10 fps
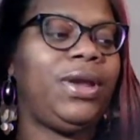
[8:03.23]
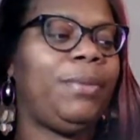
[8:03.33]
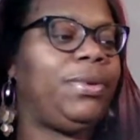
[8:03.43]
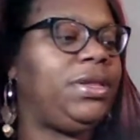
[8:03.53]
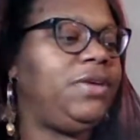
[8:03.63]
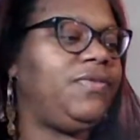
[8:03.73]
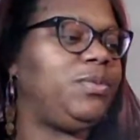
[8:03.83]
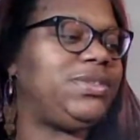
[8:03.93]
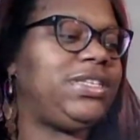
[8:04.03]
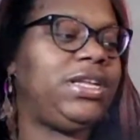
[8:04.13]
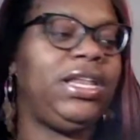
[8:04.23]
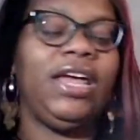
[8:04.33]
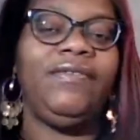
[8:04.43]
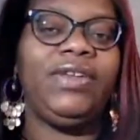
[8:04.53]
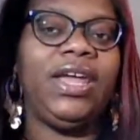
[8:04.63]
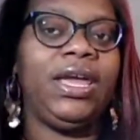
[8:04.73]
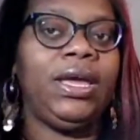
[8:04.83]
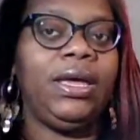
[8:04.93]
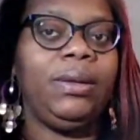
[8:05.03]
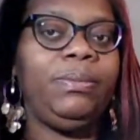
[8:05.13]
I believe it was 11
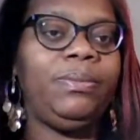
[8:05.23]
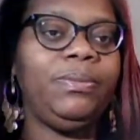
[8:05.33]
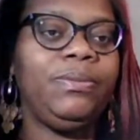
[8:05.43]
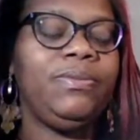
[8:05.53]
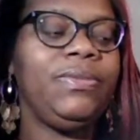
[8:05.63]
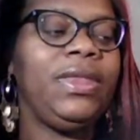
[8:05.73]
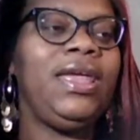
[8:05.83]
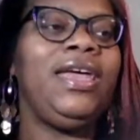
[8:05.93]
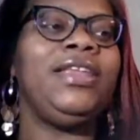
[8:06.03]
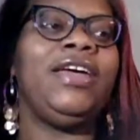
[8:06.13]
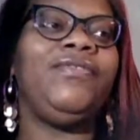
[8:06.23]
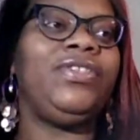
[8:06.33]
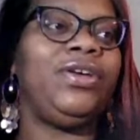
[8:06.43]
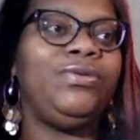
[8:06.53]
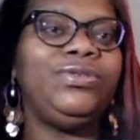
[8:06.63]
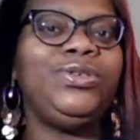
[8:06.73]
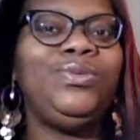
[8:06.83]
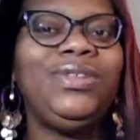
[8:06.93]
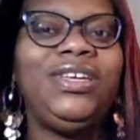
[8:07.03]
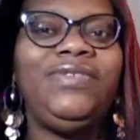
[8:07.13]
a.m. Now, for those
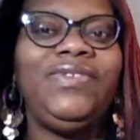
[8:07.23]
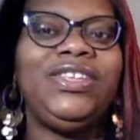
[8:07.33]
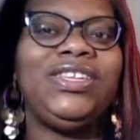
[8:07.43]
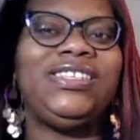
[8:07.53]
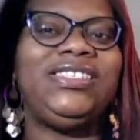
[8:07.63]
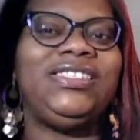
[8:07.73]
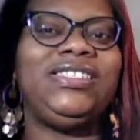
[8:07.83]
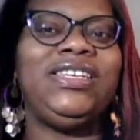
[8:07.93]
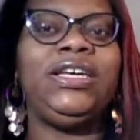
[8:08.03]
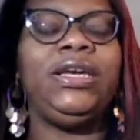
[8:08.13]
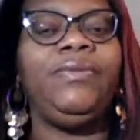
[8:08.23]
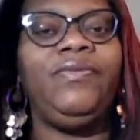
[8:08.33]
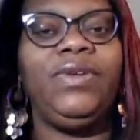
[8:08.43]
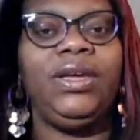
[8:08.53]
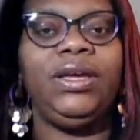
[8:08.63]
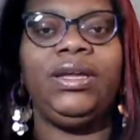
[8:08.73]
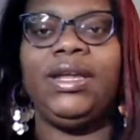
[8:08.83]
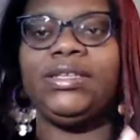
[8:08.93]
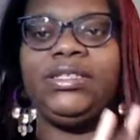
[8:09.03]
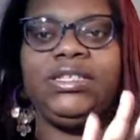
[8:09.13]
who live in the DMV, and
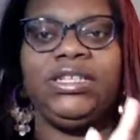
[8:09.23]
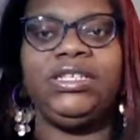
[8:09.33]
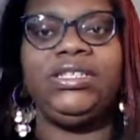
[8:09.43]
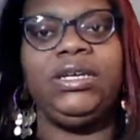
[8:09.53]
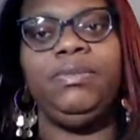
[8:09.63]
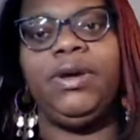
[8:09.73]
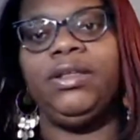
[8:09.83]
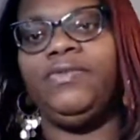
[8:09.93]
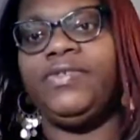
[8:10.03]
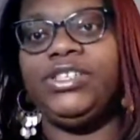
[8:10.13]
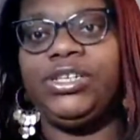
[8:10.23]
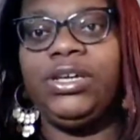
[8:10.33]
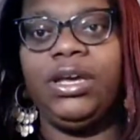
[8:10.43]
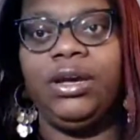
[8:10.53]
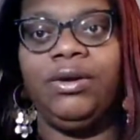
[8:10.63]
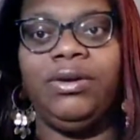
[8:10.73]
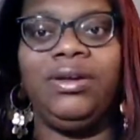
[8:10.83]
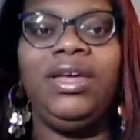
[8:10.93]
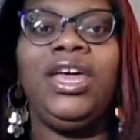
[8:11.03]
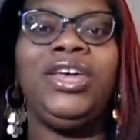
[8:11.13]
that's the DC, Maryland, Virginia
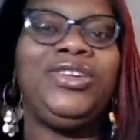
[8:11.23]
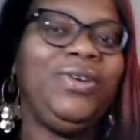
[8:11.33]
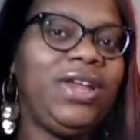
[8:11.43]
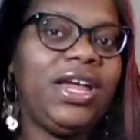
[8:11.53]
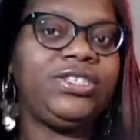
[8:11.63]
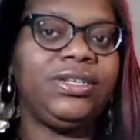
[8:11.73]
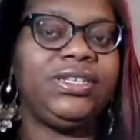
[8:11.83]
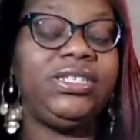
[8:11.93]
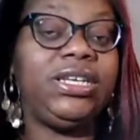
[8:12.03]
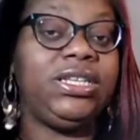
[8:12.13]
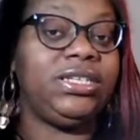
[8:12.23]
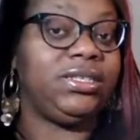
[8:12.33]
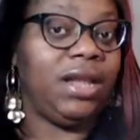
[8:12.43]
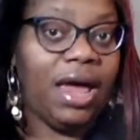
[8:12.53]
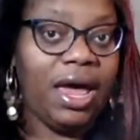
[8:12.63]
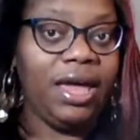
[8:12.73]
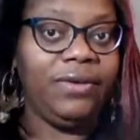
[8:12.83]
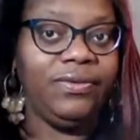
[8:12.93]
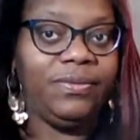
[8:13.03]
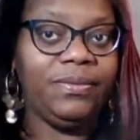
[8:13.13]
area, you can actually attend these
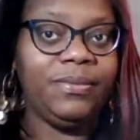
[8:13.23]
live.